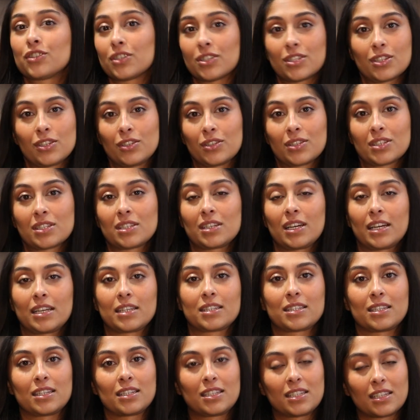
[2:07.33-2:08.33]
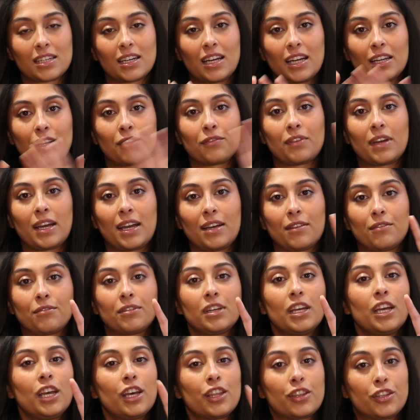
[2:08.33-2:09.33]
just looks nicer to kind of have
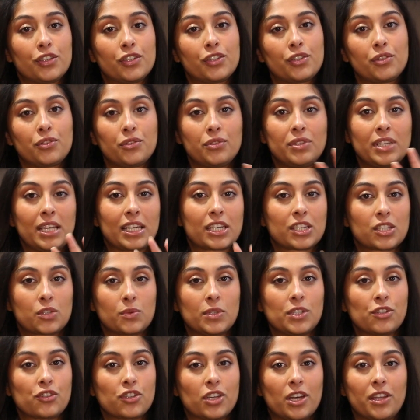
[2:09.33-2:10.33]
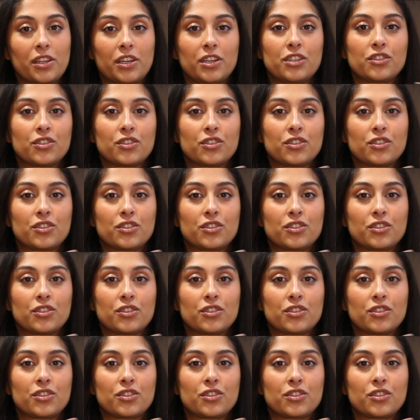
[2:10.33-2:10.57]
the two next to each other.